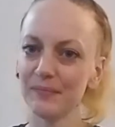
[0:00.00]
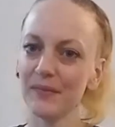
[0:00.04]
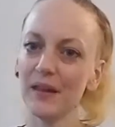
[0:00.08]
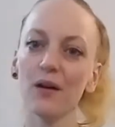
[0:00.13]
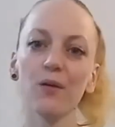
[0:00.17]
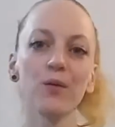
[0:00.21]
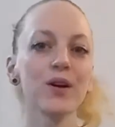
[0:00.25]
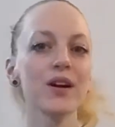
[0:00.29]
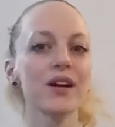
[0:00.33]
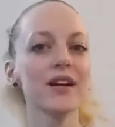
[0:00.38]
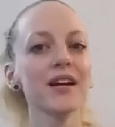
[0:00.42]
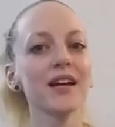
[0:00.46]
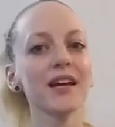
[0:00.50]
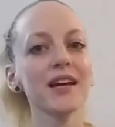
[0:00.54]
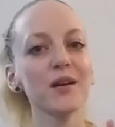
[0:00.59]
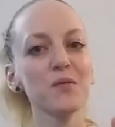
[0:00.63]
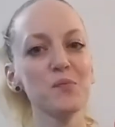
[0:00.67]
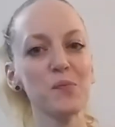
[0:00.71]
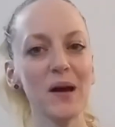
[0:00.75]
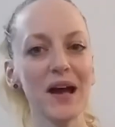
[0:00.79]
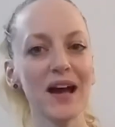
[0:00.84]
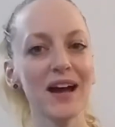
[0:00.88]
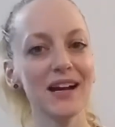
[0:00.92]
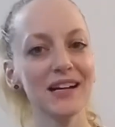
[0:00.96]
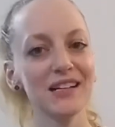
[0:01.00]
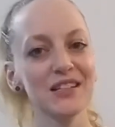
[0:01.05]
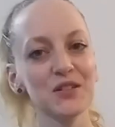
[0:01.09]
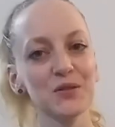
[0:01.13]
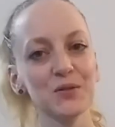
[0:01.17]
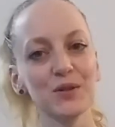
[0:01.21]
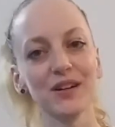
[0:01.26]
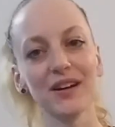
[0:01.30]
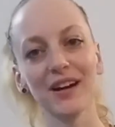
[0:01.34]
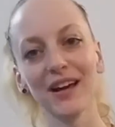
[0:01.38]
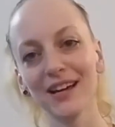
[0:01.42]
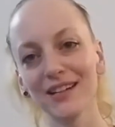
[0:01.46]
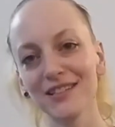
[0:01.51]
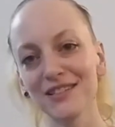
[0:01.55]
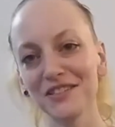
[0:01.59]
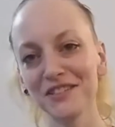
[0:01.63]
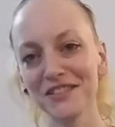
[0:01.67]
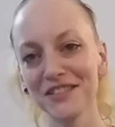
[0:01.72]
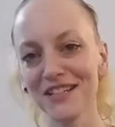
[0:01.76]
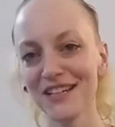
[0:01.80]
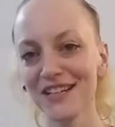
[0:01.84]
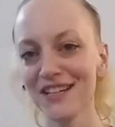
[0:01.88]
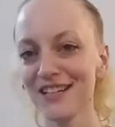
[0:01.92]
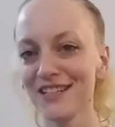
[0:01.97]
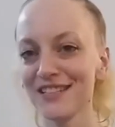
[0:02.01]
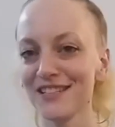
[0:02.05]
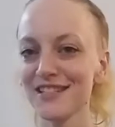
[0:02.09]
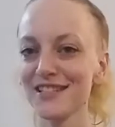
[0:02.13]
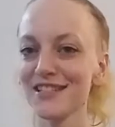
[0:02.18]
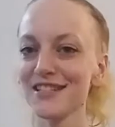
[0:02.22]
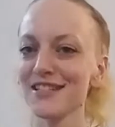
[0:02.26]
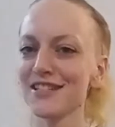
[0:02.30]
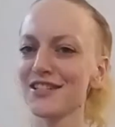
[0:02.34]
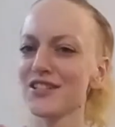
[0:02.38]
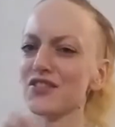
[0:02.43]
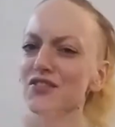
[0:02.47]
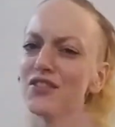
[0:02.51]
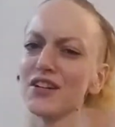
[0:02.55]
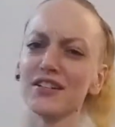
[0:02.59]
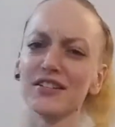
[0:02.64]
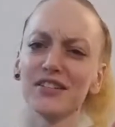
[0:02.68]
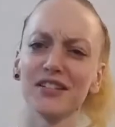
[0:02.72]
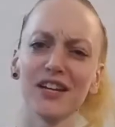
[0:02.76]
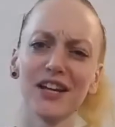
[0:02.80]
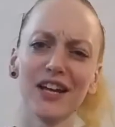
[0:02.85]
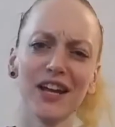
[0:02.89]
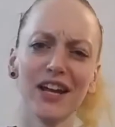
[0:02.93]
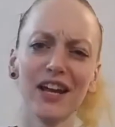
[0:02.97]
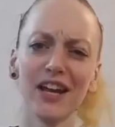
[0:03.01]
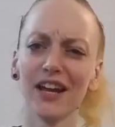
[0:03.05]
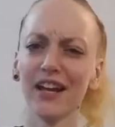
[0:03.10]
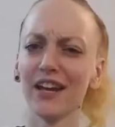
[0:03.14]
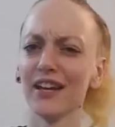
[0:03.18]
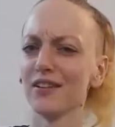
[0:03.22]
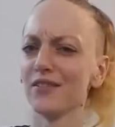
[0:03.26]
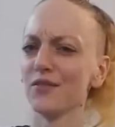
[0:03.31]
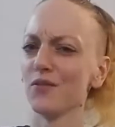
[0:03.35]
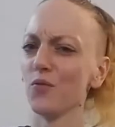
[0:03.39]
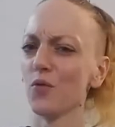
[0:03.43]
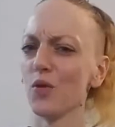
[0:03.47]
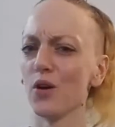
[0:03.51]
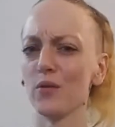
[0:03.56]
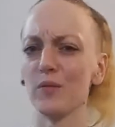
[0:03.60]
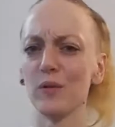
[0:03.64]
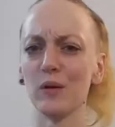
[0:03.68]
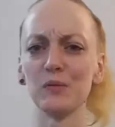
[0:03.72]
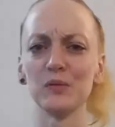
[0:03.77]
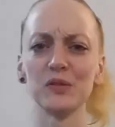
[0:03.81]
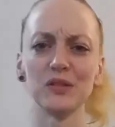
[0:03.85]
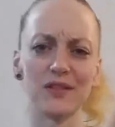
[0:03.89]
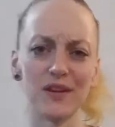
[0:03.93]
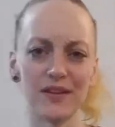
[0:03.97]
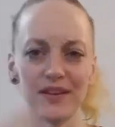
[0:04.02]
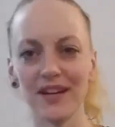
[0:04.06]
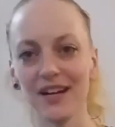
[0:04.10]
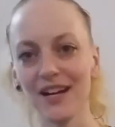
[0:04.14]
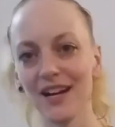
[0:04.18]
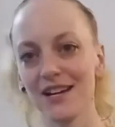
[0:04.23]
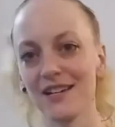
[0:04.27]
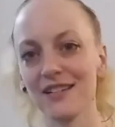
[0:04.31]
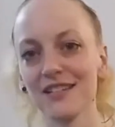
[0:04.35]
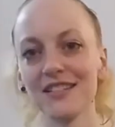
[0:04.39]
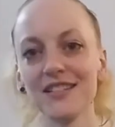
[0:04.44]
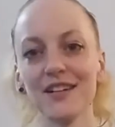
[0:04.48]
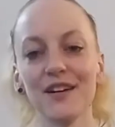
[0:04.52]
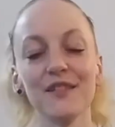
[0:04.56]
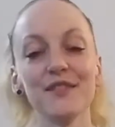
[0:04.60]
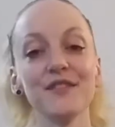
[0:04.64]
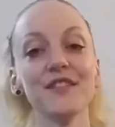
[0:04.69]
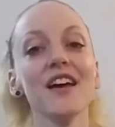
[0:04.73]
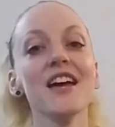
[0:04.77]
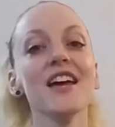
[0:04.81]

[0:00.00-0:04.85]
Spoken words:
Now we're gonna get back to our exercises, stretching, and warm-ups and all that kind of stuff